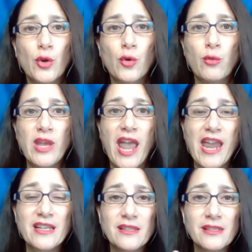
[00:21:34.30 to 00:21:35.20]

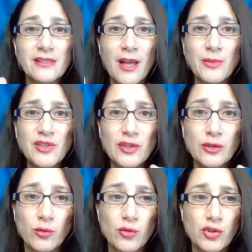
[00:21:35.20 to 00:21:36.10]
create some
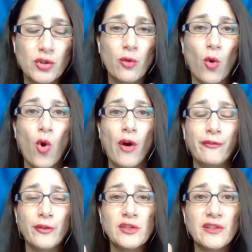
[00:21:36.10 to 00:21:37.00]
solution,
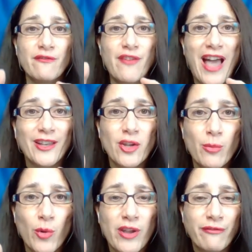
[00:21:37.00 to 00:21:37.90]
offer some
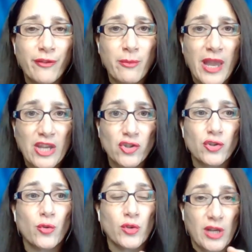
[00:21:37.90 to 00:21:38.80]
valuable
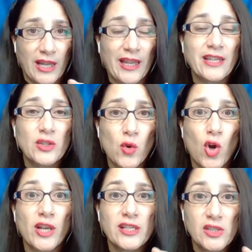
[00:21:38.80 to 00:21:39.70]
information, or I like to
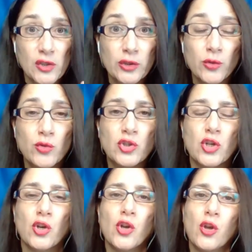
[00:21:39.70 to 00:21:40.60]
call it
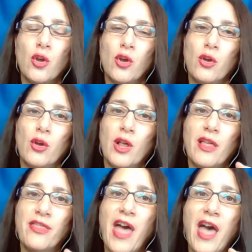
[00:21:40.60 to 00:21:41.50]
solution,
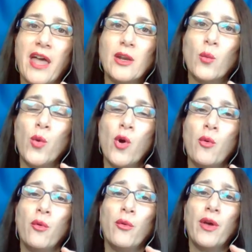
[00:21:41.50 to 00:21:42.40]
that
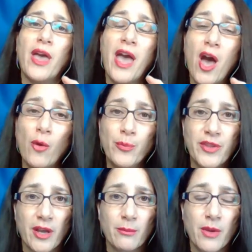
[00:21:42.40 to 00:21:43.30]
will help
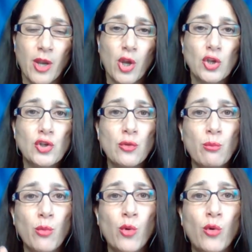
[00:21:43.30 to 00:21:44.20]
them to
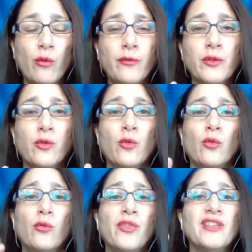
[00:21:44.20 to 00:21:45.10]
move
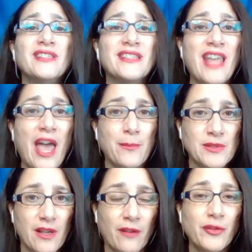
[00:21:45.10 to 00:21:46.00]
through the steps
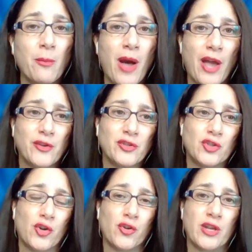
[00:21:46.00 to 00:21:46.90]
of the buyer's
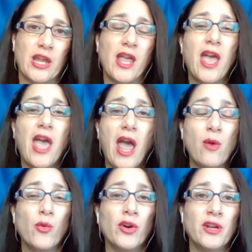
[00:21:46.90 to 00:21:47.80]
journey.
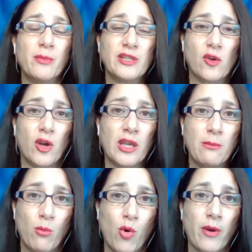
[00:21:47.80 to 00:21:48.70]
And we're going to be talking
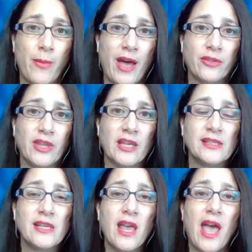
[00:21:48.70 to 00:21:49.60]
more about
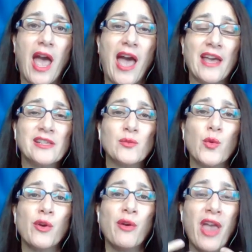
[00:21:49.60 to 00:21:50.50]
this as
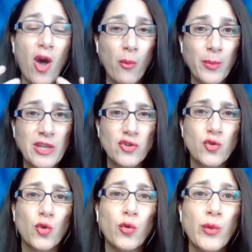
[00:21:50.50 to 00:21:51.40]
we are helping
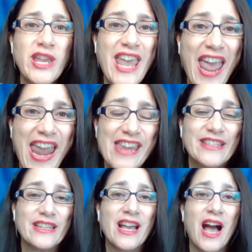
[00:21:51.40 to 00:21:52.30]
you
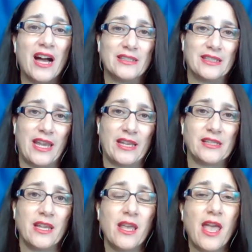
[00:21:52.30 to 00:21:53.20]
create
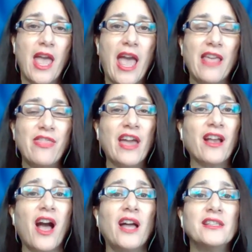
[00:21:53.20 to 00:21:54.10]
content. And that
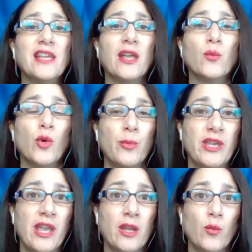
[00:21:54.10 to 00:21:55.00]
content will
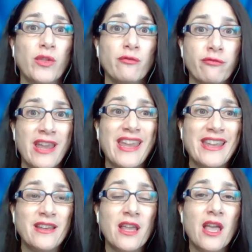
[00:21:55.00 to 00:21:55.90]
begin with
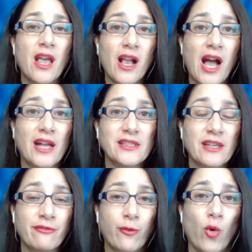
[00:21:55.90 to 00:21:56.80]
written
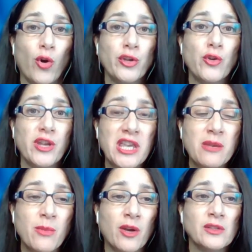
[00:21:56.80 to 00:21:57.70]
content for your
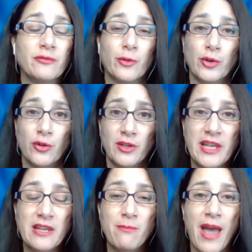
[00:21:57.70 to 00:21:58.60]
emails, for your
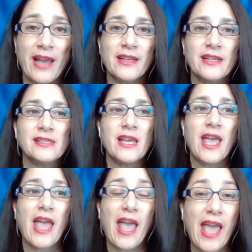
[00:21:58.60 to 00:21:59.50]
lead magnets,
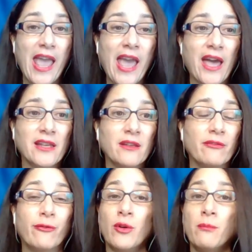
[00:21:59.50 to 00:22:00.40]
and
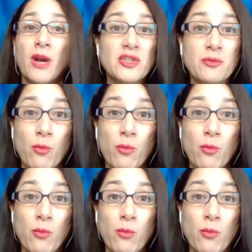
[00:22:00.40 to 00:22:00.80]
for much